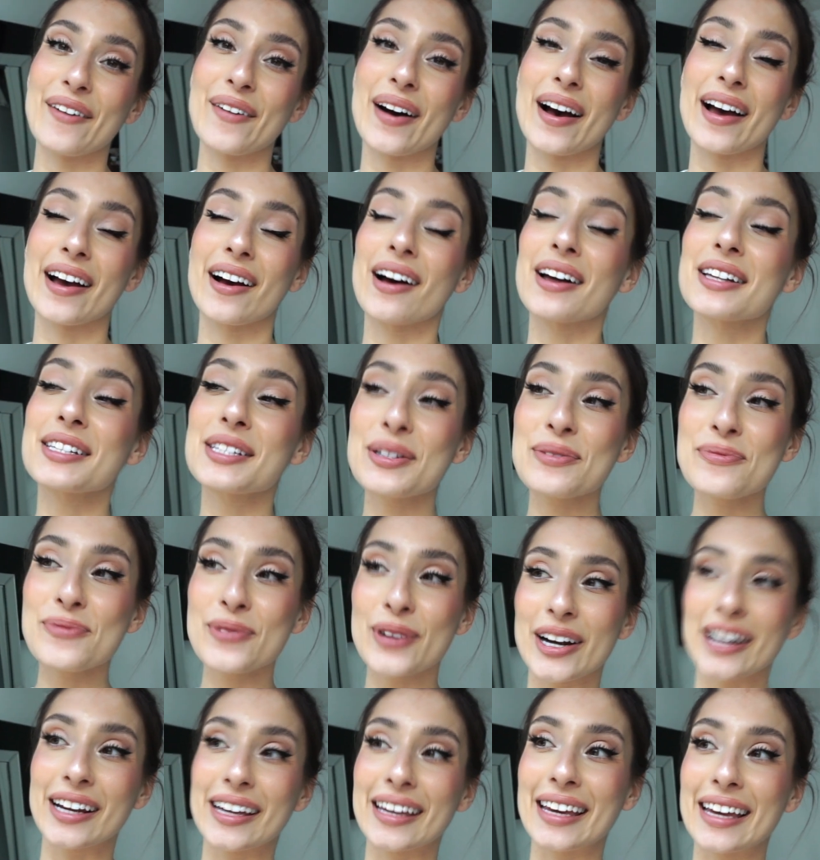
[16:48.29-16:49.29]
I got some
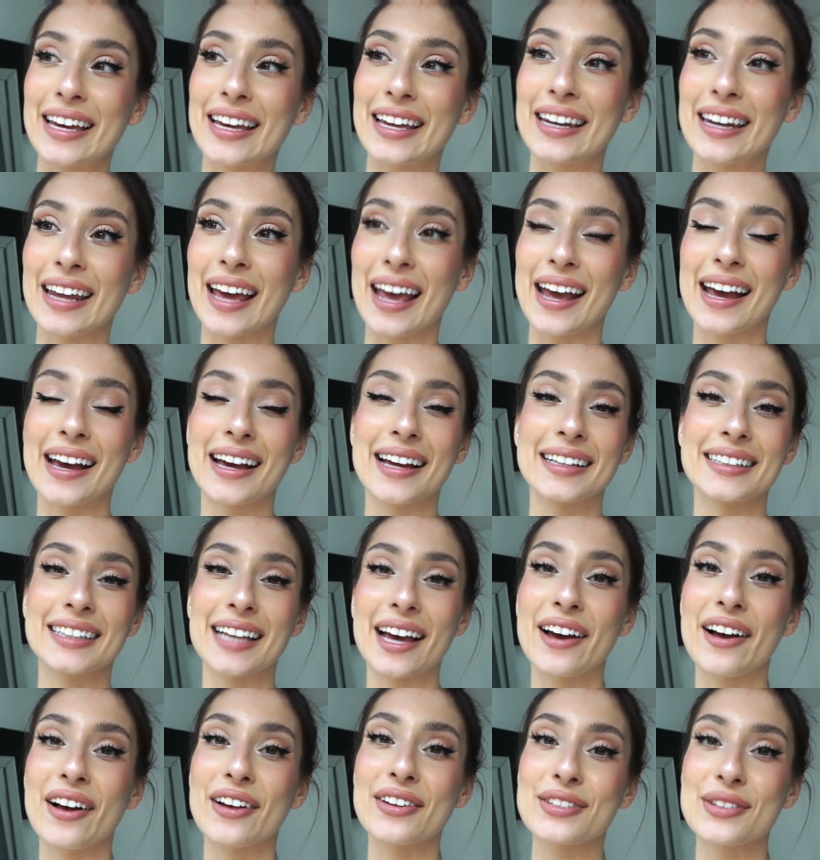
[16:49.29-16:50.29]
work in and
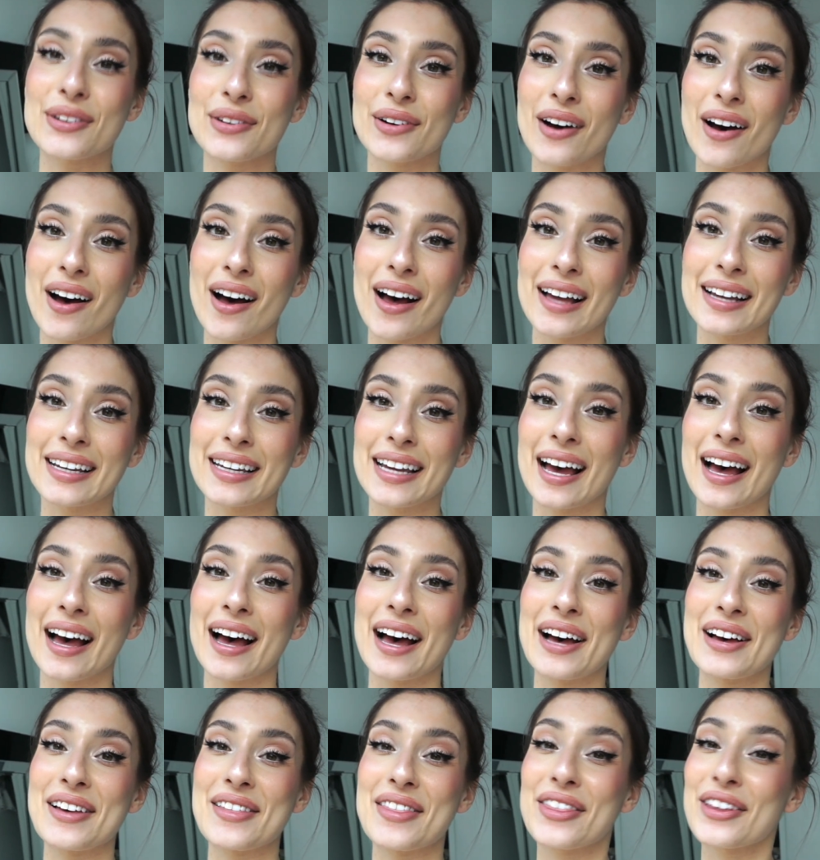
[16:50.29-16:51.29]
I also got
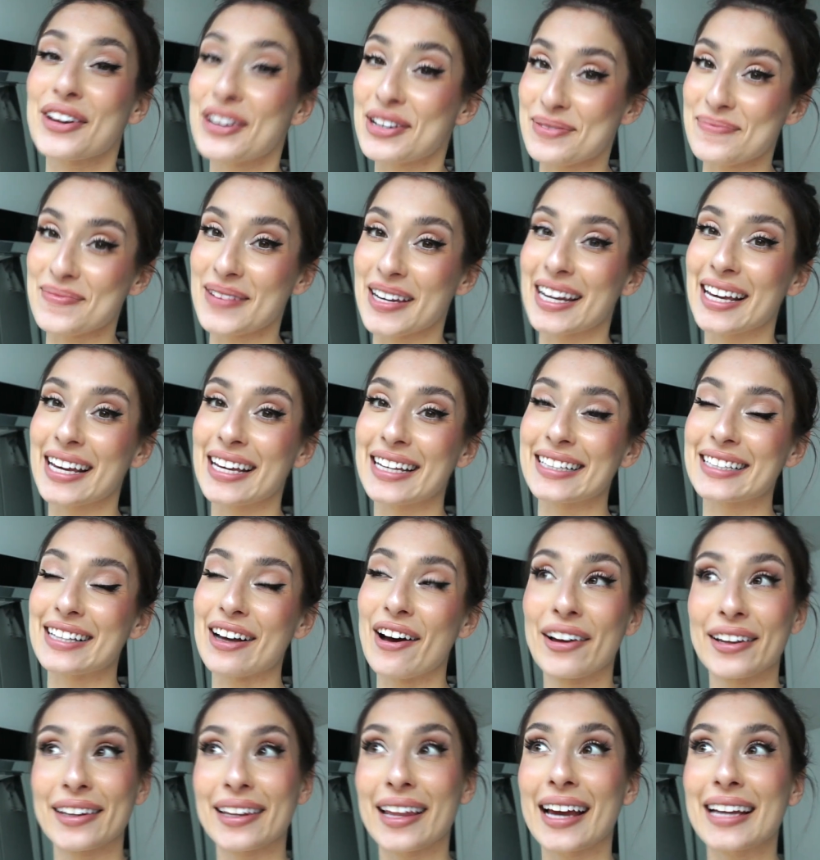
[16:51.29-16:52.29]
a 30-minute
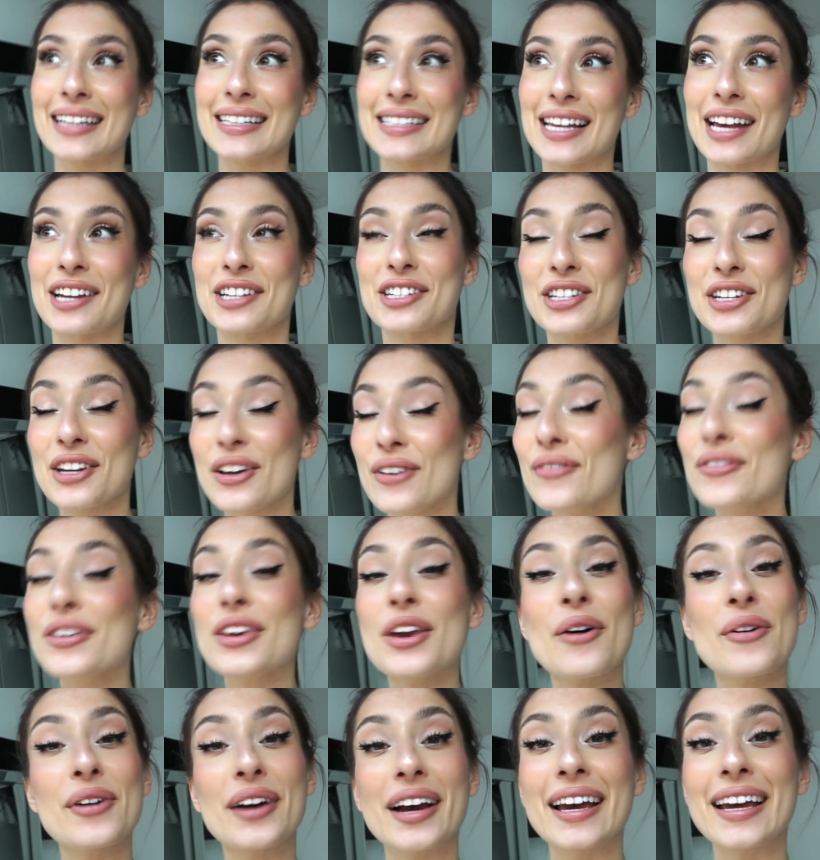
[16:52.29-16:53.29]
online session of
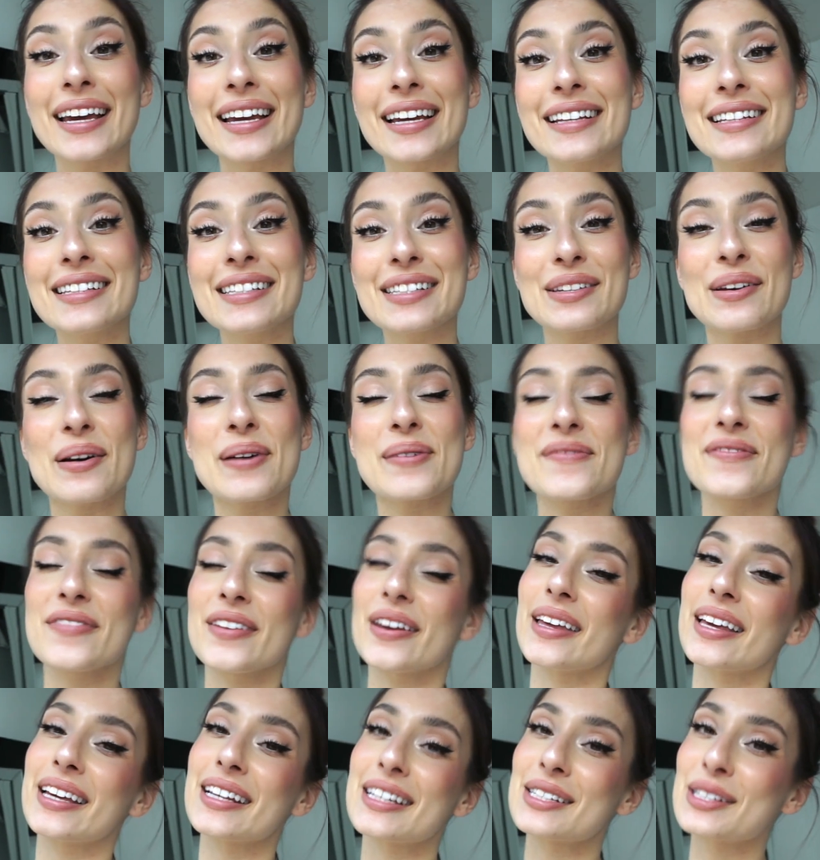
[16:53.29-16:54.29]
yoga in, so I'm
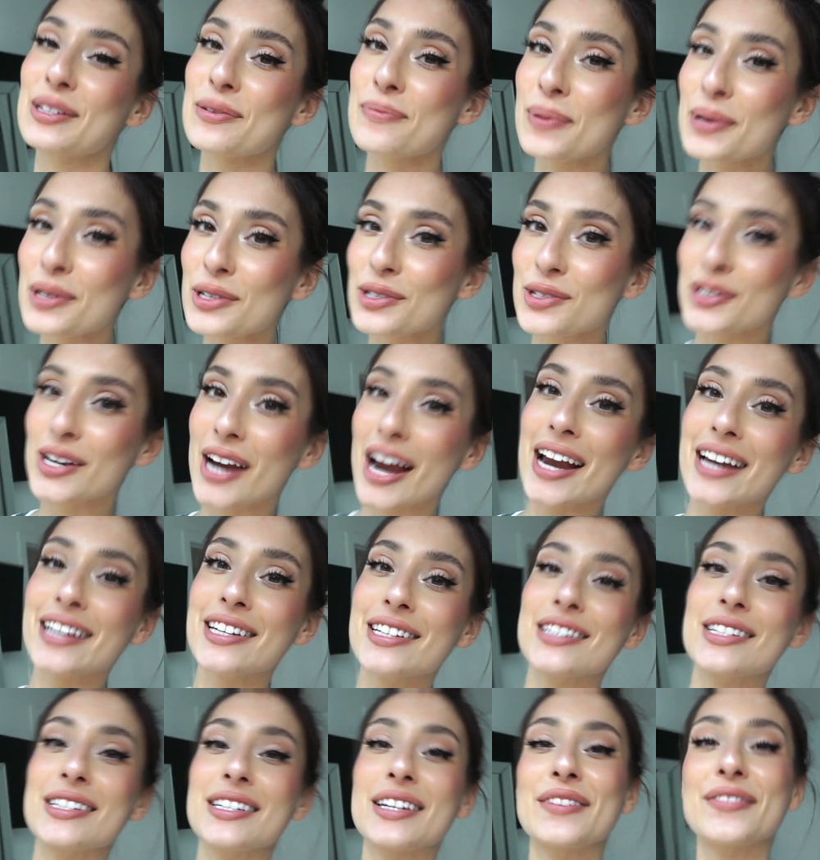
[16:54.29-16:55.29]
feeling super
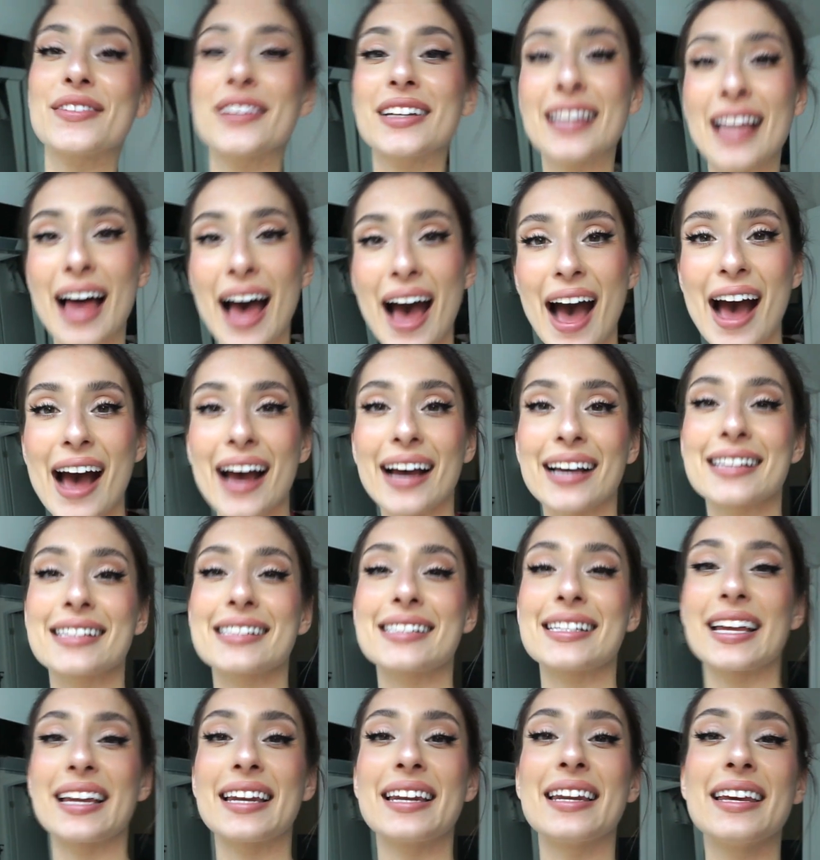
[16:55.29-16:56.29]
stretched and
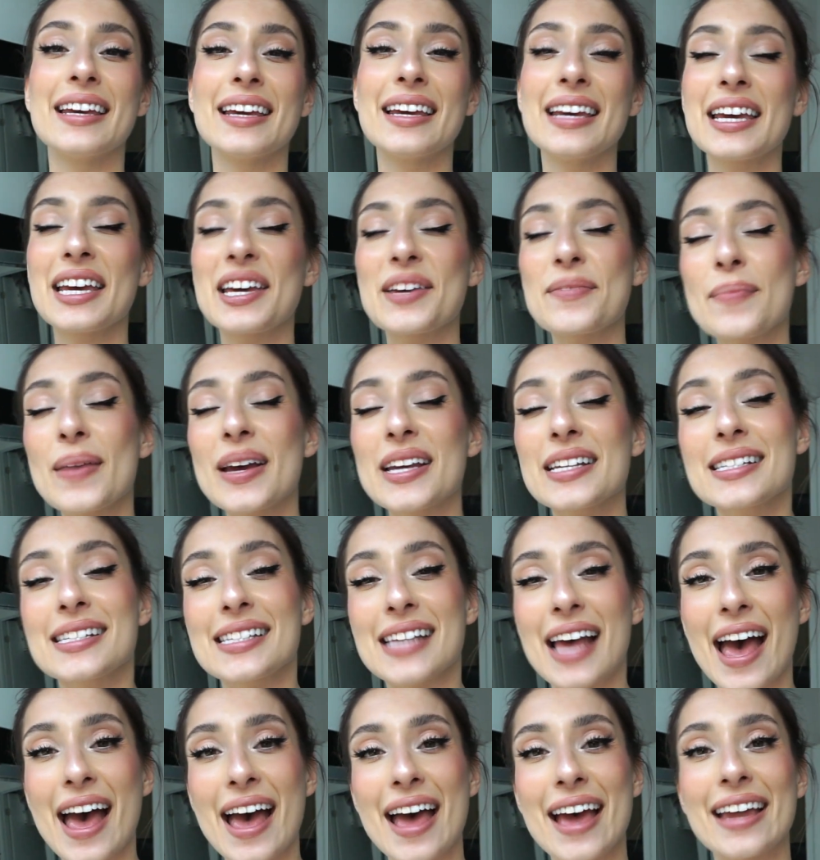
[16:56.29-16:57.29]
relaxed and in my
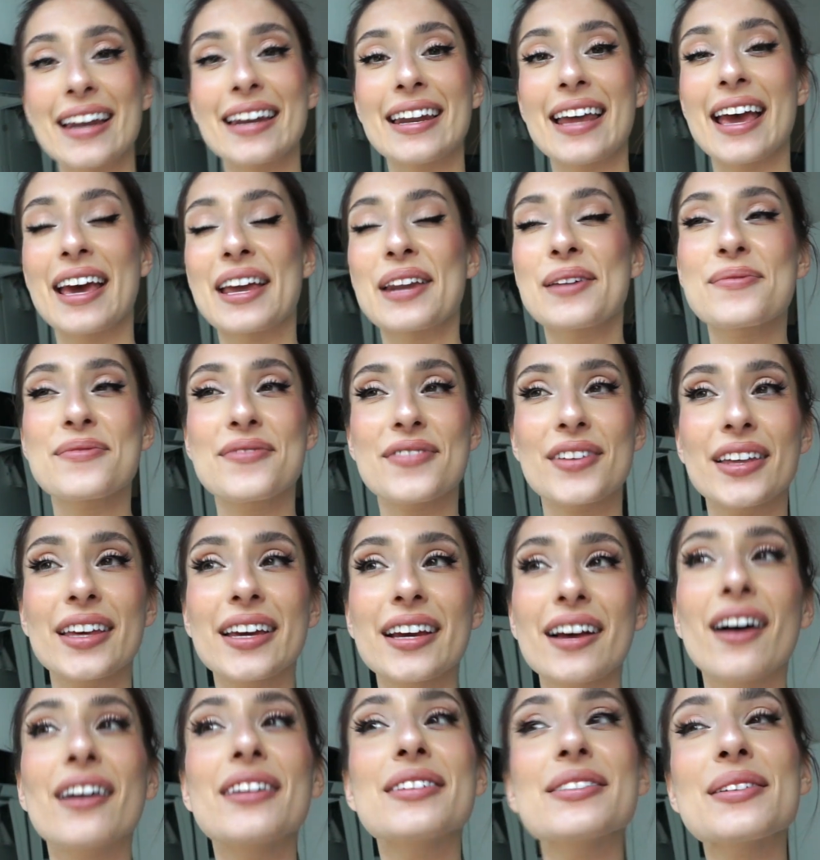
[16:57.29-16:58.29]
zen, and I'm feeling
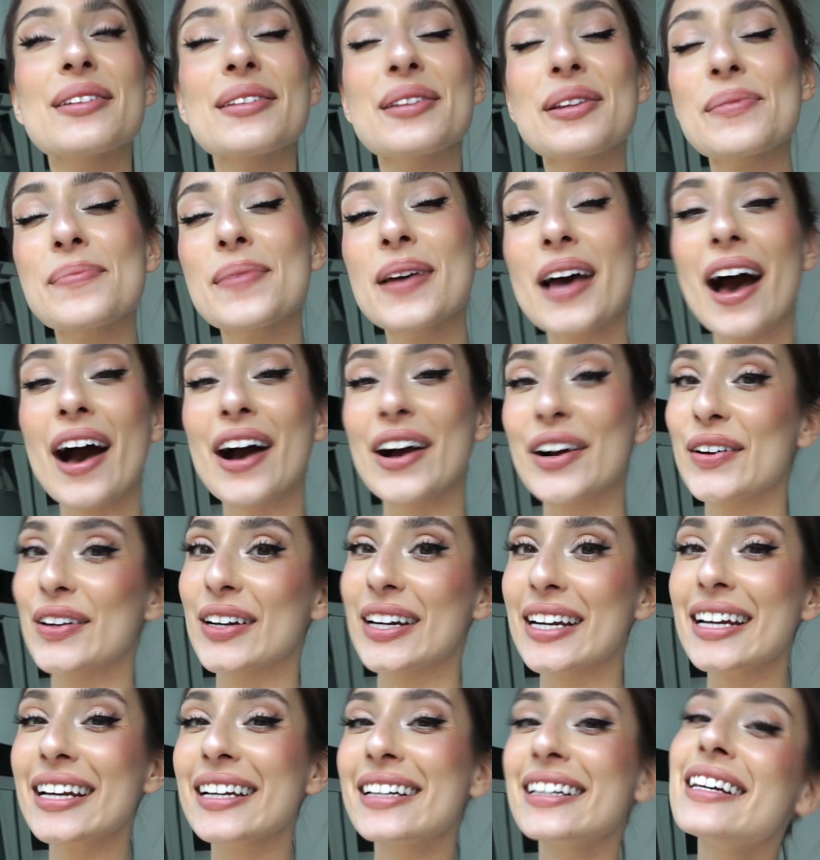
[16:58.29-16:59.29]
also a little bit
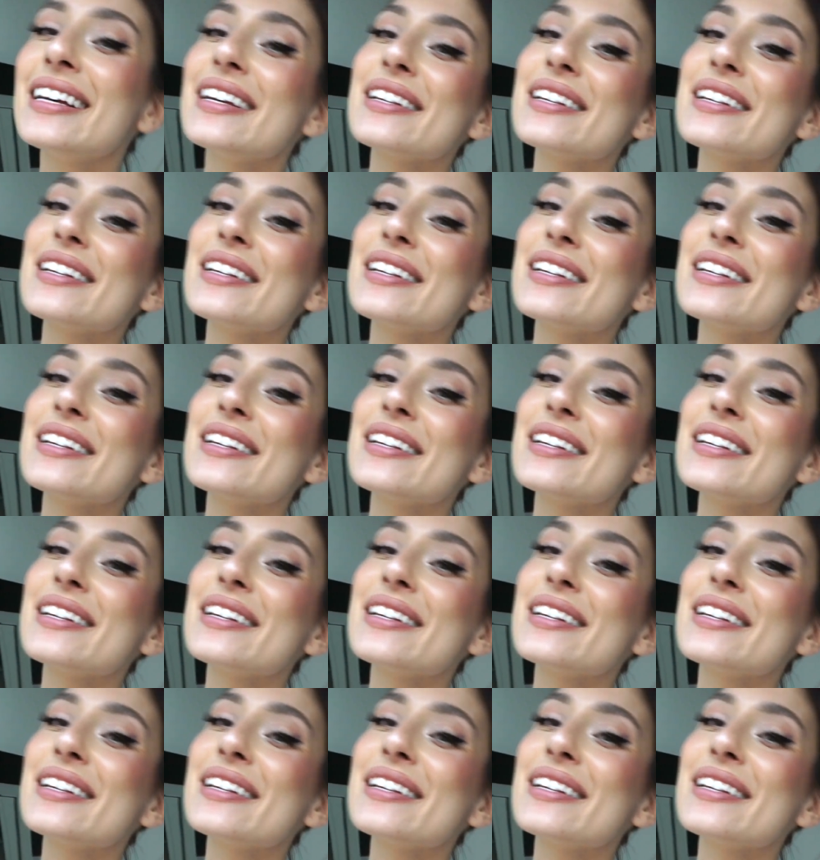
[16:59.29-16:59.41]
hungry.